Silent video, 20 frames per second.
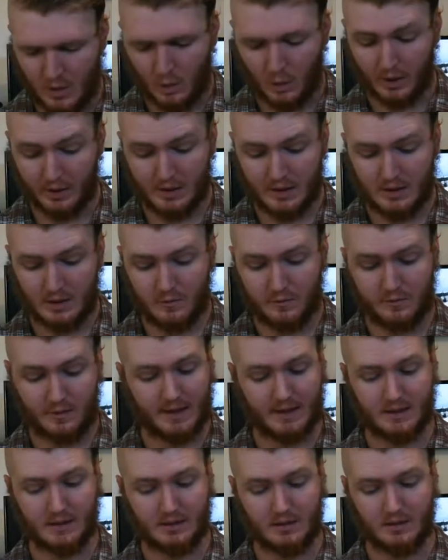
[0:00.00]
Where can you
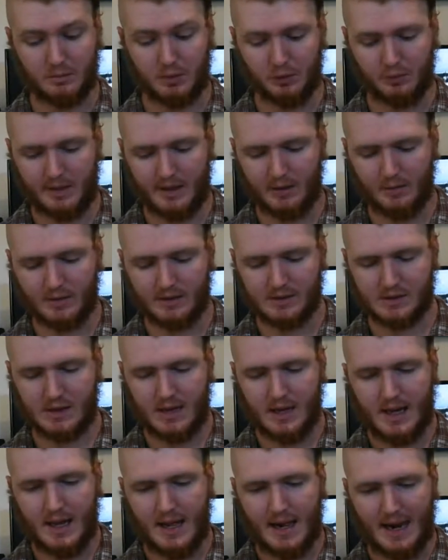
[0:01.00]
find the blue penguins?
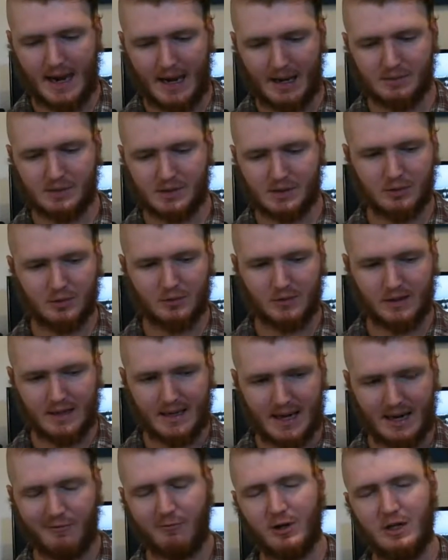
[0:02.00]

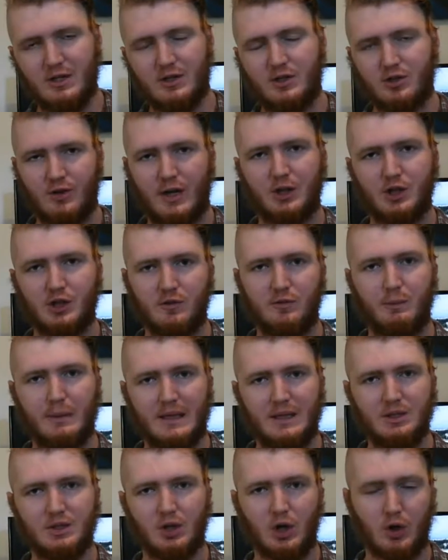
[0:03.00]
Absolutely every stretch of
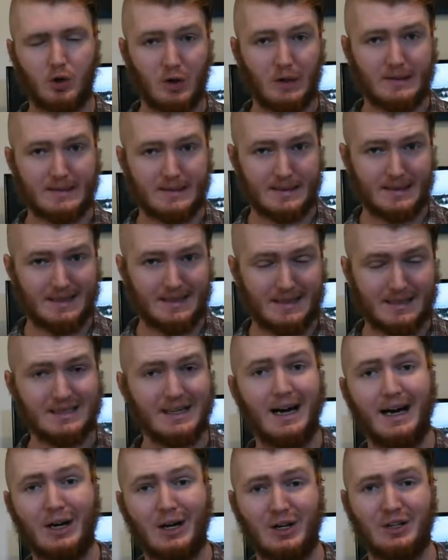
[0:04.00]
beach across the
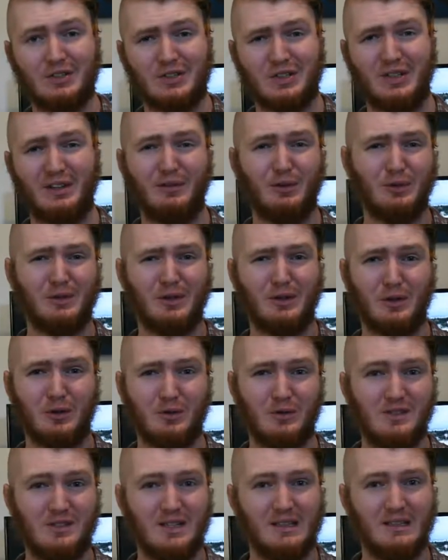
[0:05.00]
entire country of
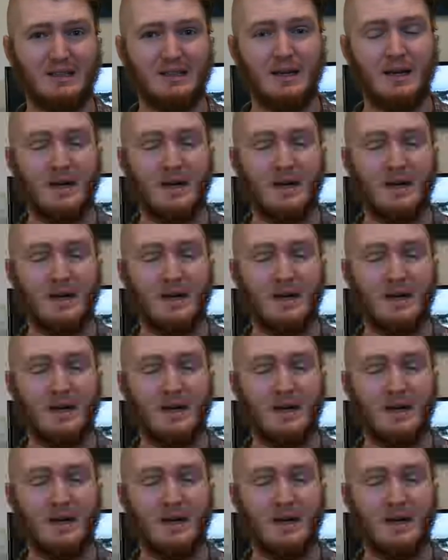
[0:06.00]
Aotearoa, New Zealand,